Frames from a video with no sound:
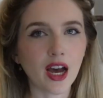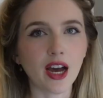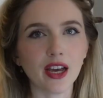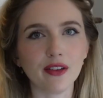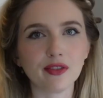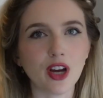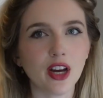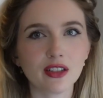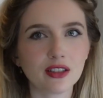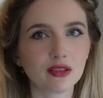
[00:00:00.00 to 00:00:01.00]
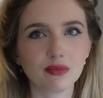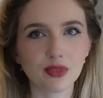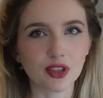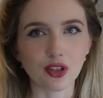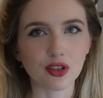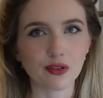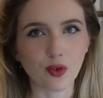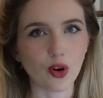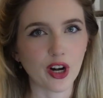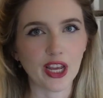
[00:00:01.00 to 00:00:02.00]
I have not searched
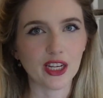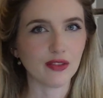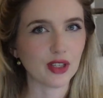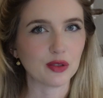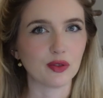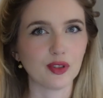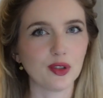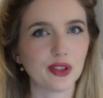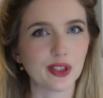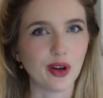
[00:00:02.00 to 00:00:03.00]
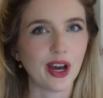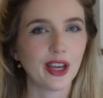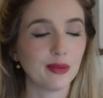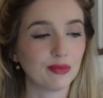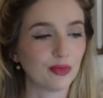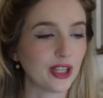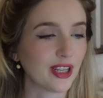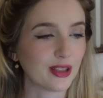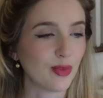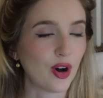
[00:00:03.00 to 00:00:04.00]
for any of these reviews, so I am
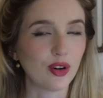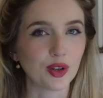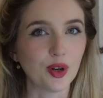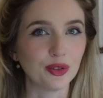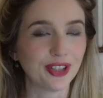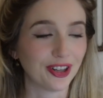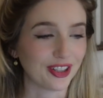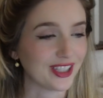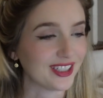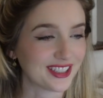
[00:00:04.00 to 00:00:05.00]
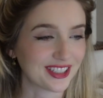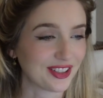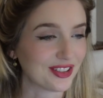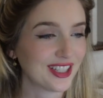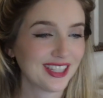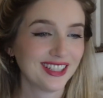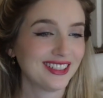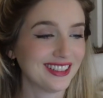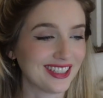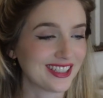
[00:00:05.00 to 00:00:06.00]
reading them all cold turkey, so
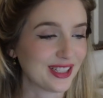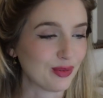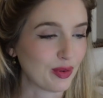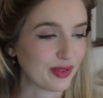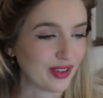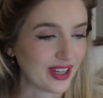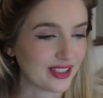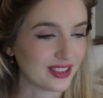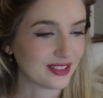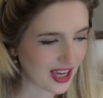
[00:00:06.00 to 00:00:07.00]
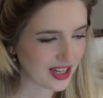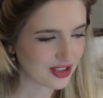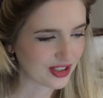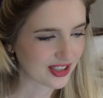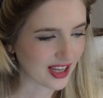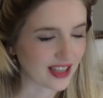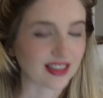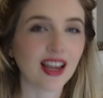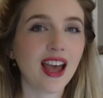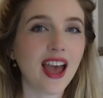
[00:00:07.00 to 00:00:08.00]
let's see what we find. Kay just
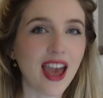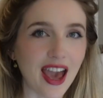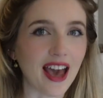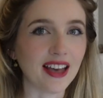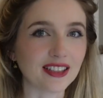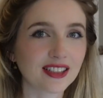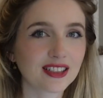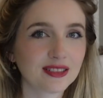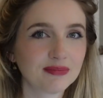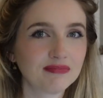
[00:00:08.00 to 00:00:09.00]
says, ass.